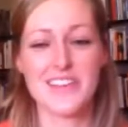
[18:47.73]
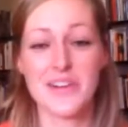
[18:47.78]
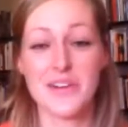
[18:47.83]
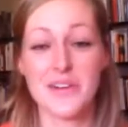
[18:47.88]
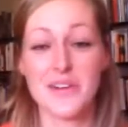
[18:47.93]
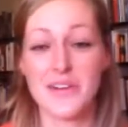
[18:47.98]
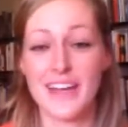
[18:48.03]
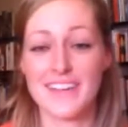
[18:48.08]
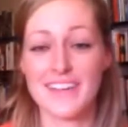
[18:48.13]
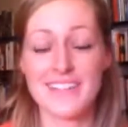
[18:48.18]

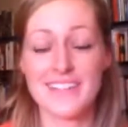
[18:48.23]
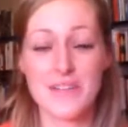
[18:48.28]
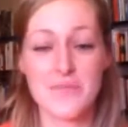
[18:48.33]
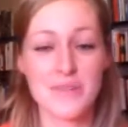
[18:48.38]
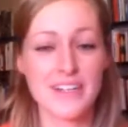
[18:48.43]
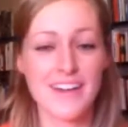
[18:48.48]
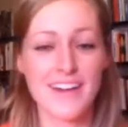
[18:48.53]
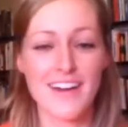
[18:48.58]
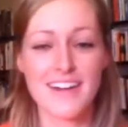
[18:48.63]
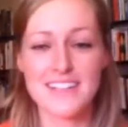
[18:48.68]
So
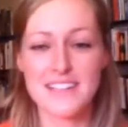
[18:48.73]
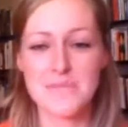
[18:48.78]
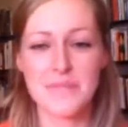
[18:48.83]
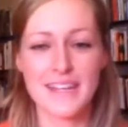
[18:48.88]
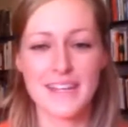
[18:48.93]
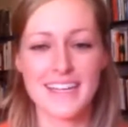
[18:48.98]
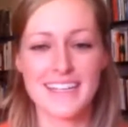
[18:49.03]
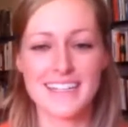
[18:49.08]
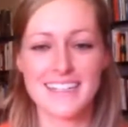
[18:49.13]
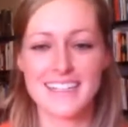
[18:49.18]
someone
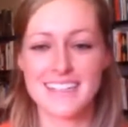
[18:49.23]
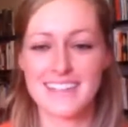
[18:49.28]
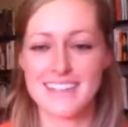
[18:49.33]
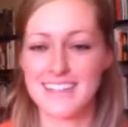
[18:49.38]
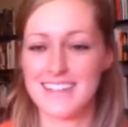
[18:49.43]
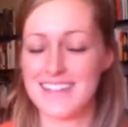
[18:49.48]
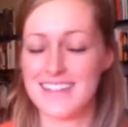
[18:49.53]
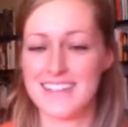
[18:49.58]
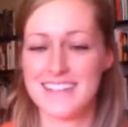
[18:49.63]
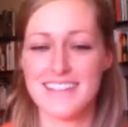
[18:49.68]

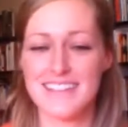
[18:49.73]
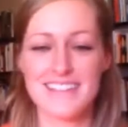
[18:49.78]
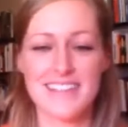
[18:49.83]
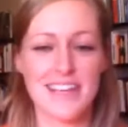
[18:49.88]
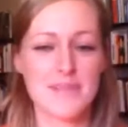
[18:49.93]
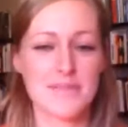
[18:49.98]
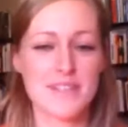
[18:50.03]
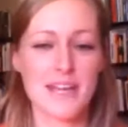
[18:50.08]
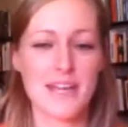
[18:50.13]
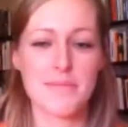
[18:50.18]
contemplating the
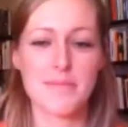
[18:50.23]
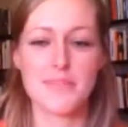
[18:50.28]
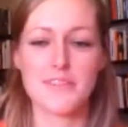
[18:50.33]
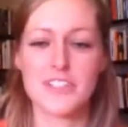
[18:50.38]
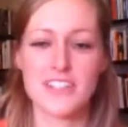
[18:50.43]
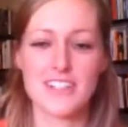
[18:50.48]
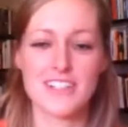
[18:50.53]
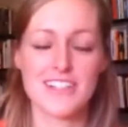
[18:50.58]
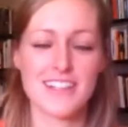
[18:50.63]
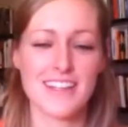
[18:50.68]
same type of
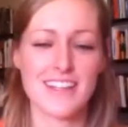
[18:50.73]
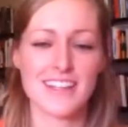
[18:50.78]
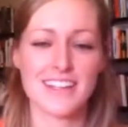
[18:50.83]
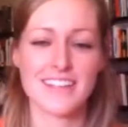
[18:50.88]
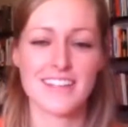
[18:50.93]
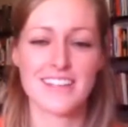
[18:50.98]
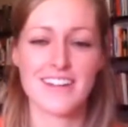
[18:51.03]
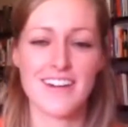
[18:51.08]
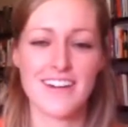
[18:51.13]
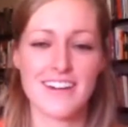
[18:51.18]
journey that
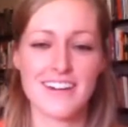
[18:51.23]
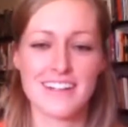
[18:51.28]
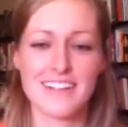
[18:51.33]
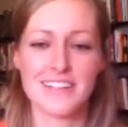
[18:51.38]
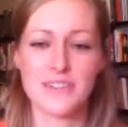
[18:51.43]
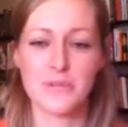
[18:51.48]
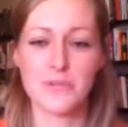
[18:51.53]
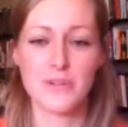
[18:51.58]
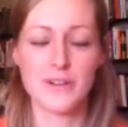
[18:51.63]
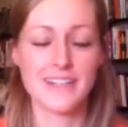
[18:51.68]
you're
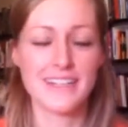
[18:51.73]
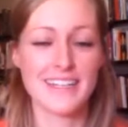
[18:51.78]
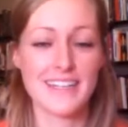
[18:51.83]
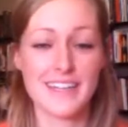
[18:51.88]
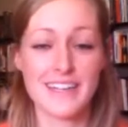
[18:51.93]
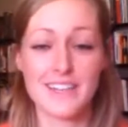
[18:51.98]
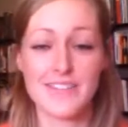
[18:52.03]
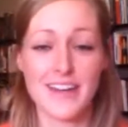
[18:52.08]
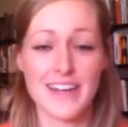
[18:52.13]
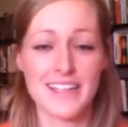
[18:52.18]
on, what
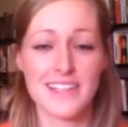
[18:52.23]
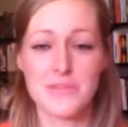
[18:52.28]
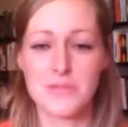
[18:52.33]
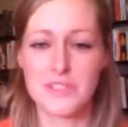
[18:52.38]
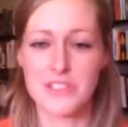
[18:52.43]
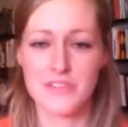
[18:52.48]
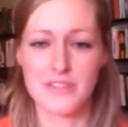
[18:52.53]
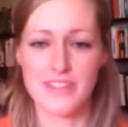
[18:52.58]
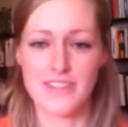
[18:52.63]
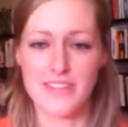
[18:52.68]
advice
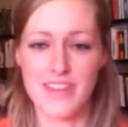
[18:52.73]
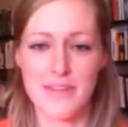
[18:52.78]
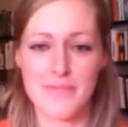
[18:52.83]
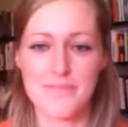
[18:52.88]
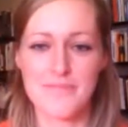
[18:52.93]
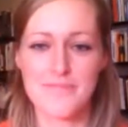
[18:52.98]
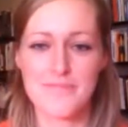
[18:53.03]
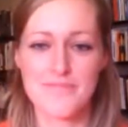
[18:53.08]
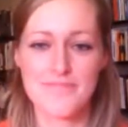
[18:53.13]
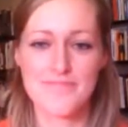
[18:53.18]
would you give
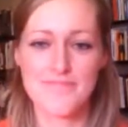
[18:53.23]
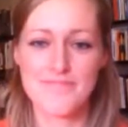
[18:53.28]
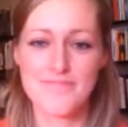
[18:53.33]
them?